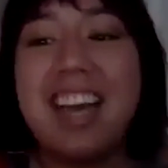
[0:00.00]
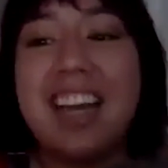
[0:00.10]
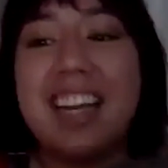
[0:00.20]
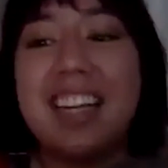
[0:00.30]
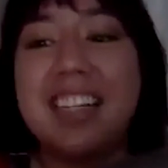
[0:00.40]

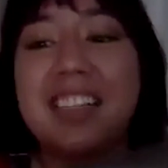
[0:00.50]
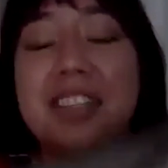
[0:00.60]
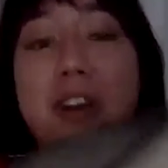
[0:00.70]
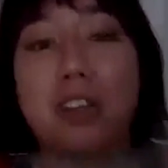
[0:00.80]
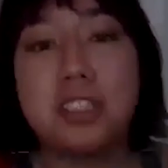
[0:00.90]
And it
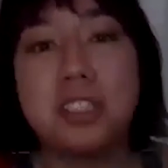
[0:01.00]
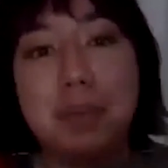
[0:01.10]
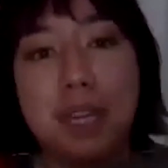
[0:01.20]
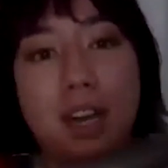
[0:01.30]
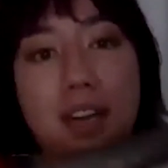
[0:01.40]
is largely
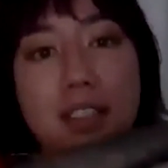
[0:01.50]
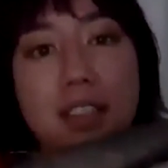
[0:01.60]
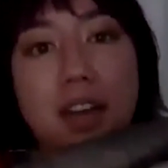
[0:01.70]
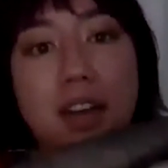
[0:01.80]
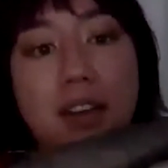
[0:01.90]

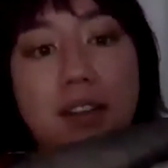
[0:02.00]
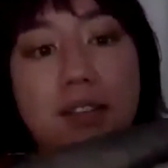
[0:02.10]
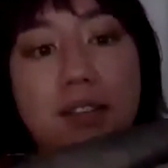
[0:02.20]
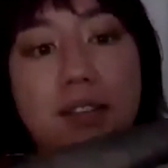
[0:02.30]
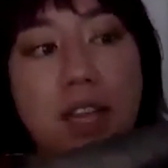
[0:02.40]
because
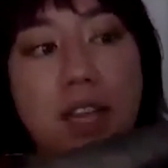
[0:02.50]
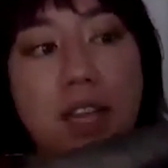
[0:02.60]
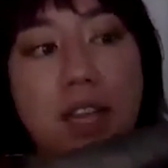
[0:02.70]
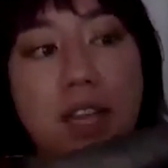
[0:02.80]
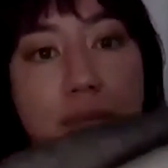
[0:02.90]
of
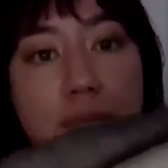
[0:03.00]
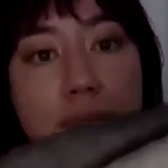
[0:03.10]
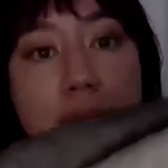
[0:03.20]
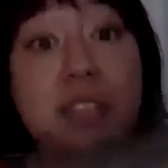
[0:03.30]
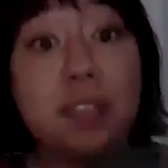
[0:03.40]
the
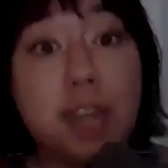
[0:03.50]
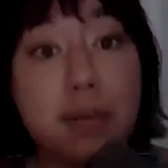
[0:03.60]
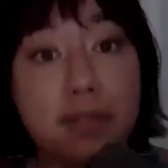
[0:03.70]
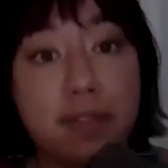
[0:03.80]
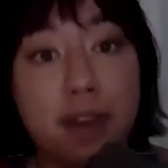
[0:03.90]
different
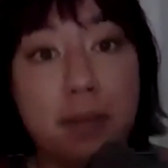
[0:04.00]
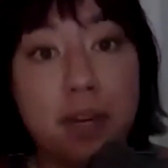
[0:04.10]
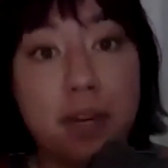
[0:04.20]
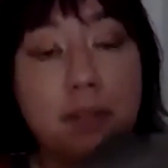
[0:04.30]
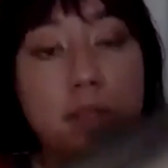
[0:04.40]
types of
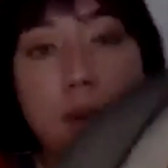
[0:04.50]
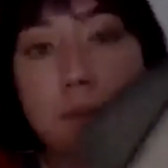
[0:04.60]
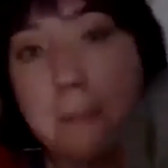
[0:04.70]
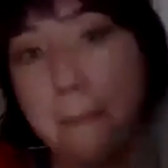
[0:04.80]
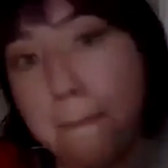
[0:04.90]
fabric.
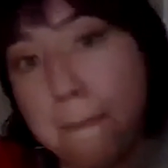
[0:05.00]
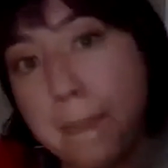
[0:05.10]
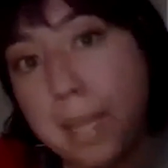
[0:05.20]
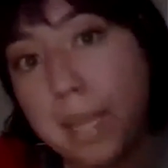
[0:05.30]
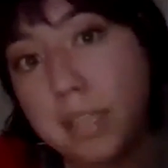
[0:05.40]
So
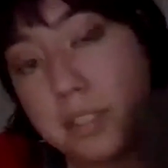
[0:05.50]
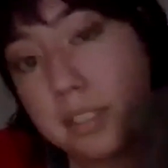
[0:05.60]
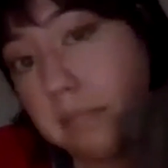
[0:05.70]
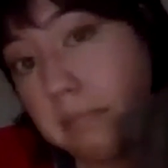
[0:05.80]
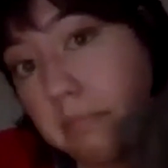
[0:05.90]
it
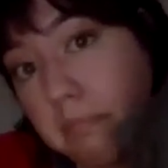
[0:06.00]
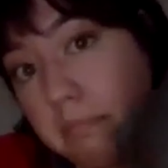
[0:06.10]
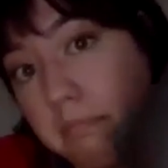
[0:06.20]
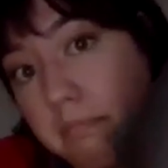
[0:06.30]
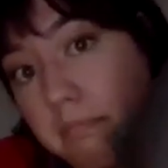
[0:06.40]
just,
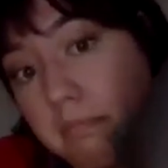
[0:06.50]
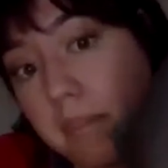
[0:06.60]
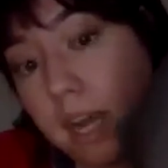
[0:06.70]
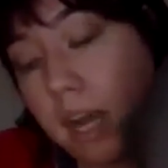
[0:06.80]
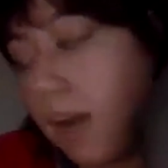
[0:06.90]

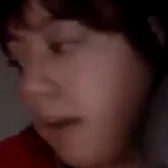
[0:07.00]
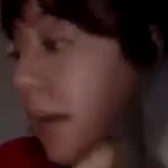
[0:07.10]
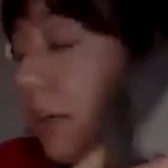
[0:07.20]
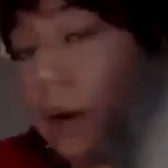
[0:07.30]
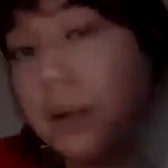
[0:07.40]

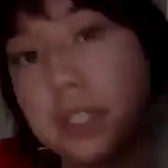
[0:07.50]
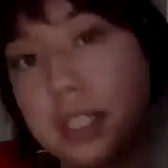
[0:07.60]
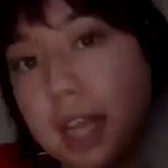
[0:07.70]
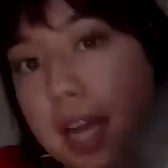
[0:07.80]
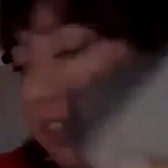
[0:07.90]
I know there's
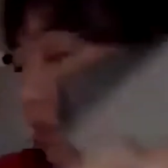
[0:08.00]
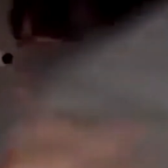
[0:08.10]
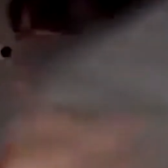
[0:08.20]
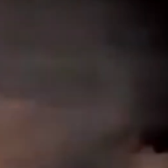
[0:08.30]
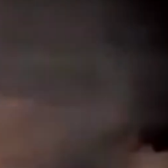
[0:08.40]
science
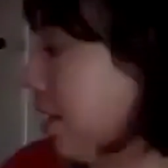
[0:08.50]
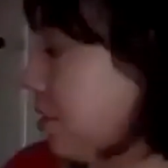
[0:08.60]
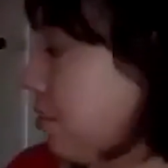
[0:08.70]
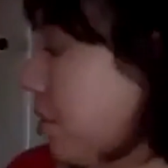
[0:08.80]
to it, but I also